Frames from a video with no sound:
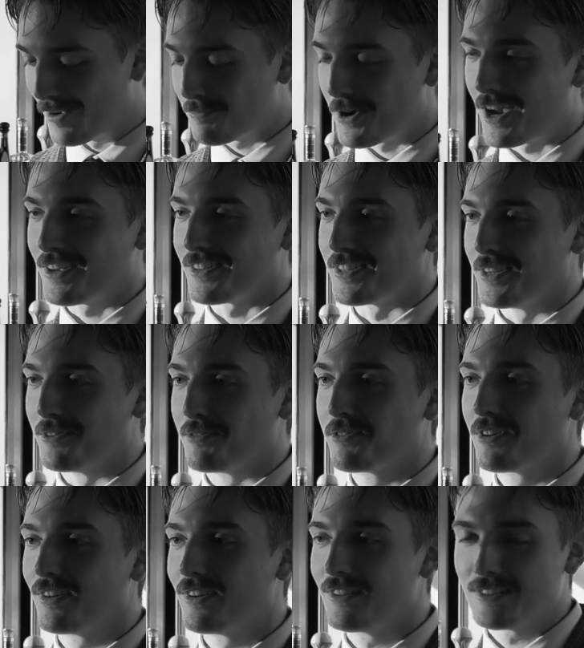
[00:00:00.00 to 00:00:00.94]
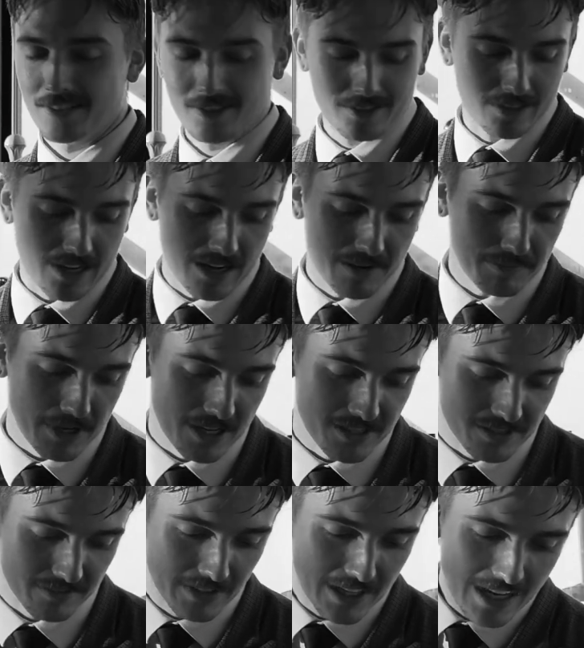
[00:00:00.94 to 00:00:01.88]
positive.
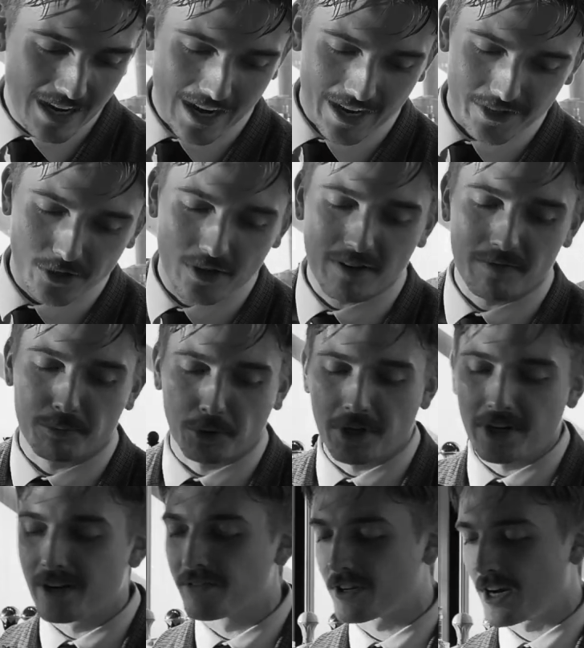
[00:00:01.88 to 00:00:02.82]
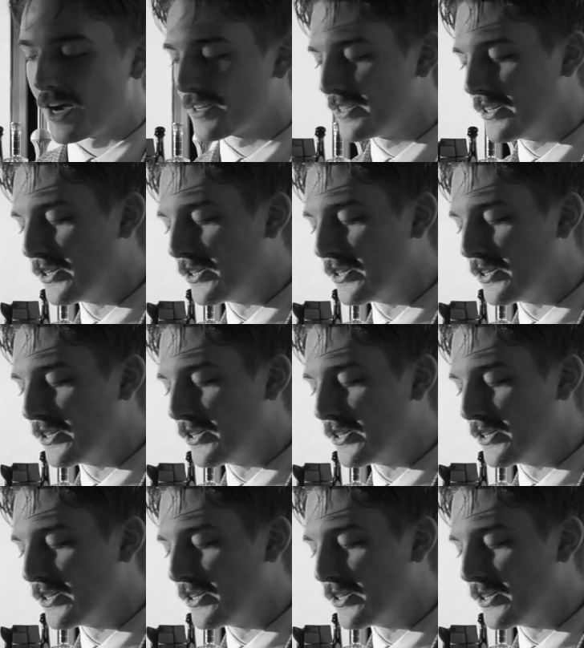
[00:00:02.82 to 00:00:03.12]
I do have plenty of cocktail